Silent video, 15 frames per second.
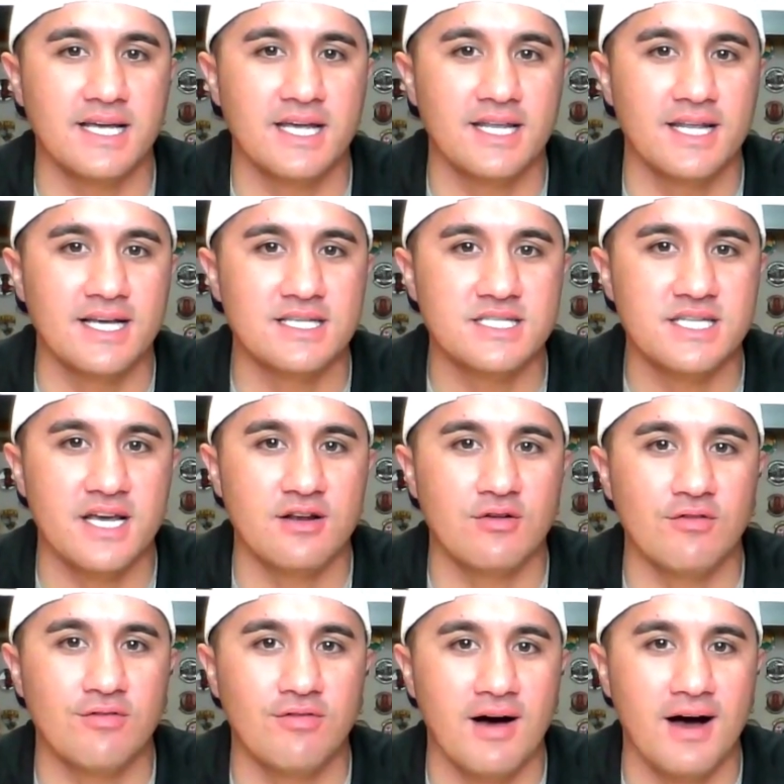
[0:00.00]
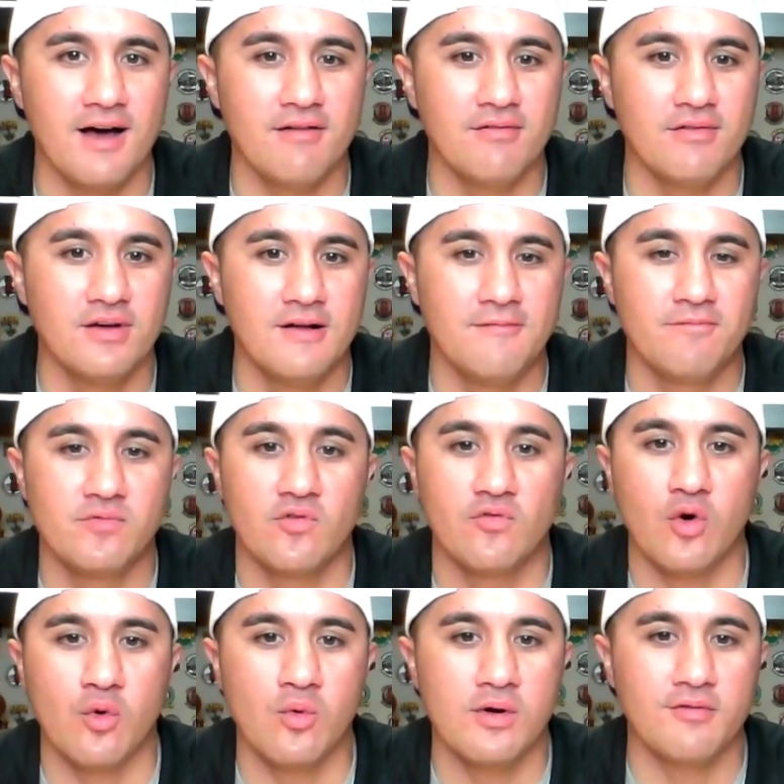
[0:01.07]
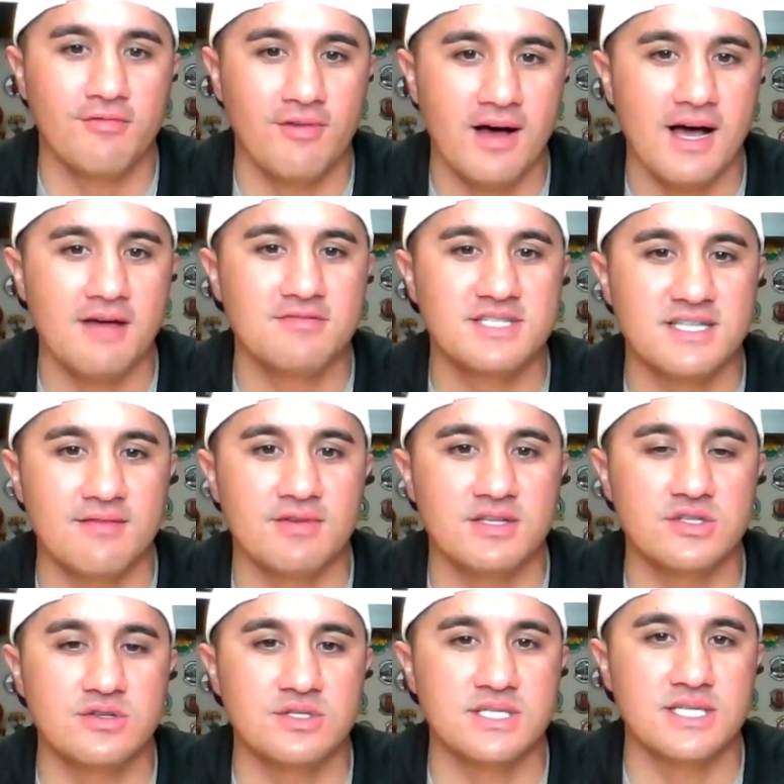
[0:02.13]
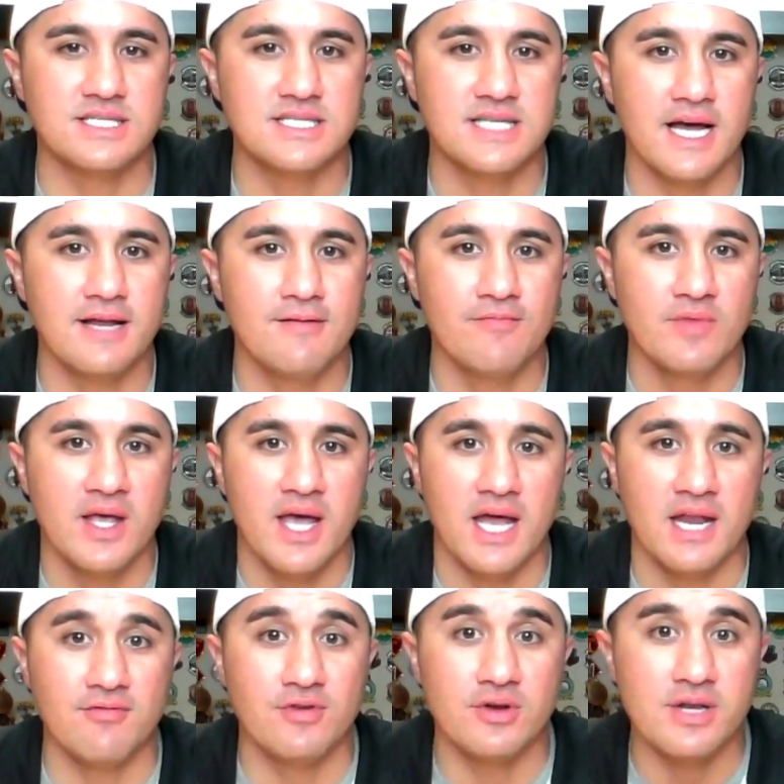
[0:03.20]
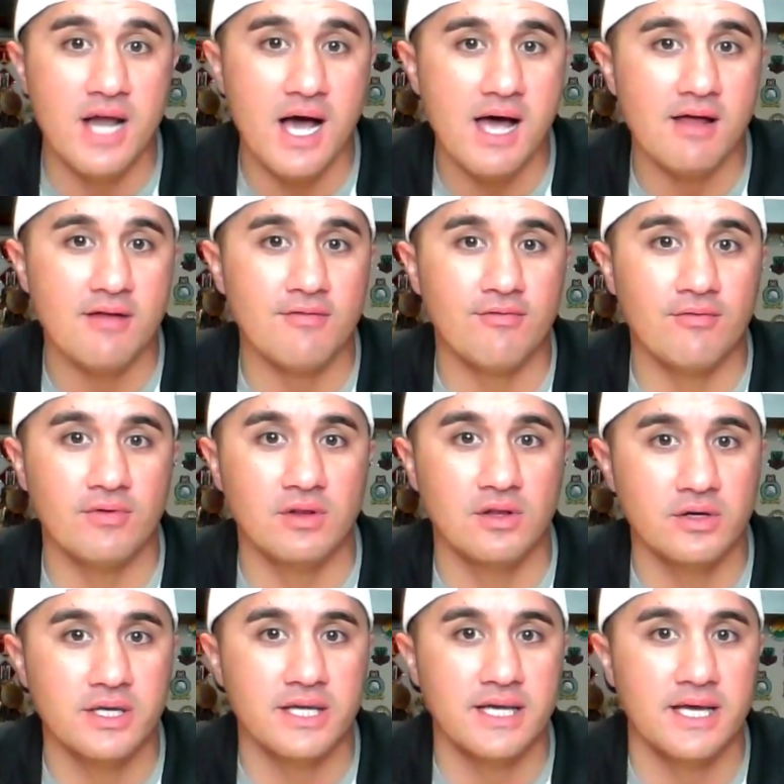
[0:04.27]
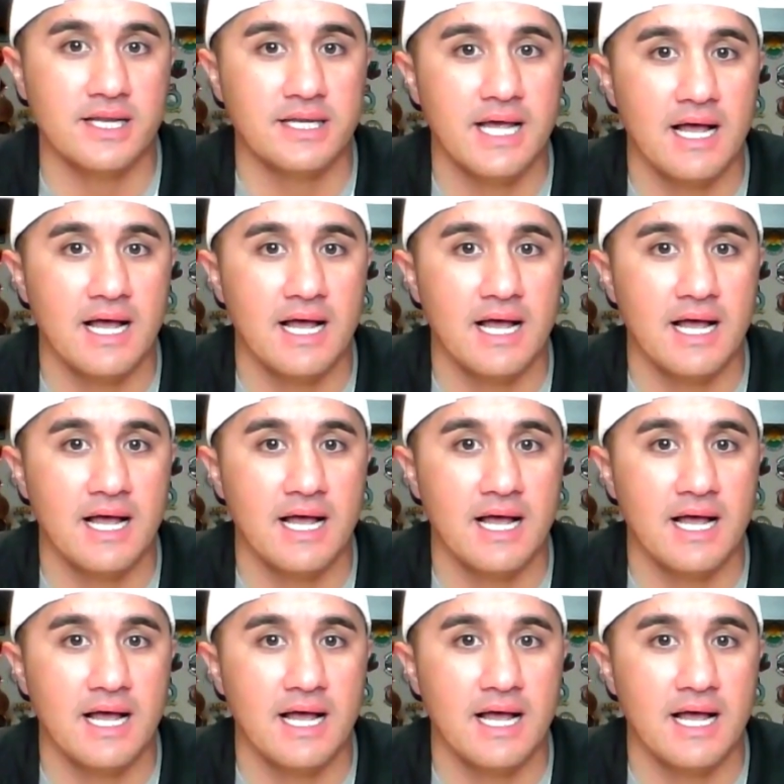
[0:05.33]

Again, that's 805 415 7269. And if you're not looking at